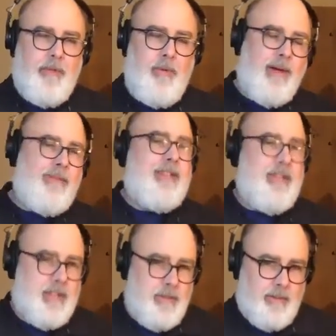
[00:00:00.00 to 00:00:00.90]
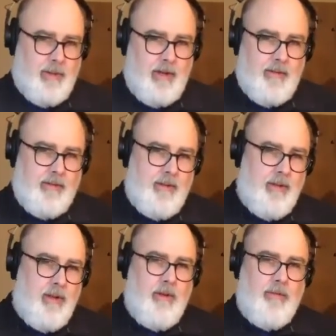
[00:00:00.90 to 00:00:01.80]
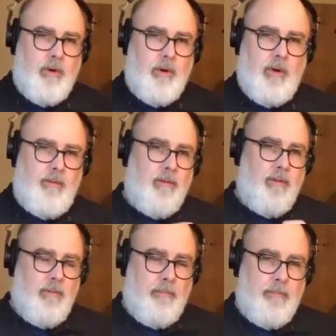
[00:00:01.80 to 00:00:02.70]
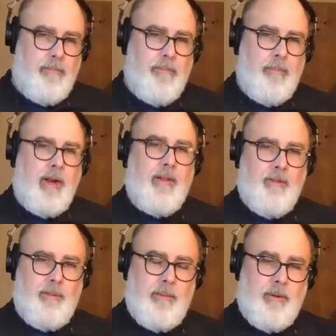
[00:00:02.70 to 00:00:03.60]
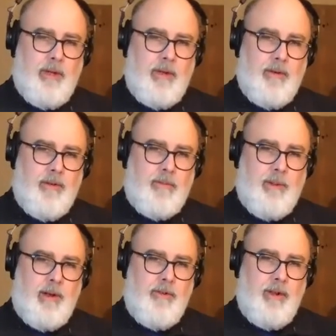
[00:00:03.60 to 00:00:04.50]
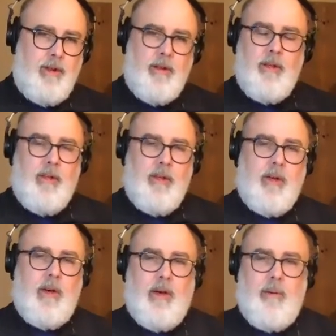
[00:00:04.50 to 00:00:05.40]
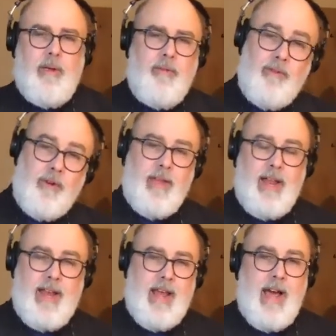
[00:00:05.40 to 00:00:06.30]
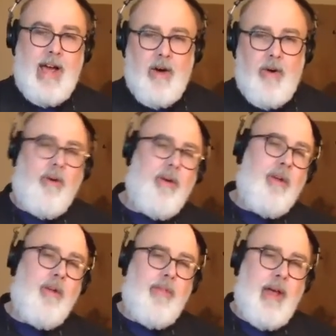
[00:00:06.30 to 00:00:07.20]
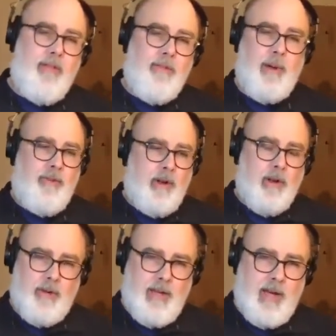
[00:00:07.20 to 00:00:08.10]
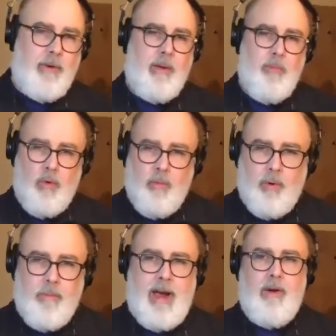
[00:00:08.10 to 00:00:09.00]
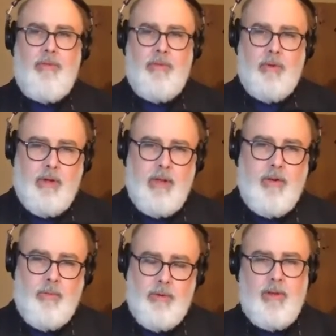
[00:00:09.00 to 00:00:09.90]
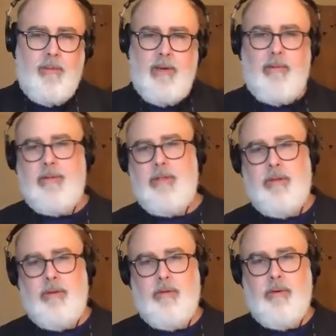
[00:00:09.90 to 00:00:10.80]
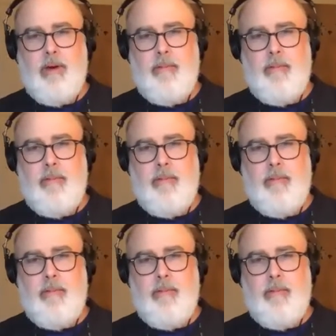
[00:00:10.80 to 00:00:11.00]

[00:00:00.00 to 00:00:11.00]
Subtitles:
have a system in place for putting those people into a spreadsheet, if you start that now, that spreadsheet over time will get more and more powerful, and you'll really be able to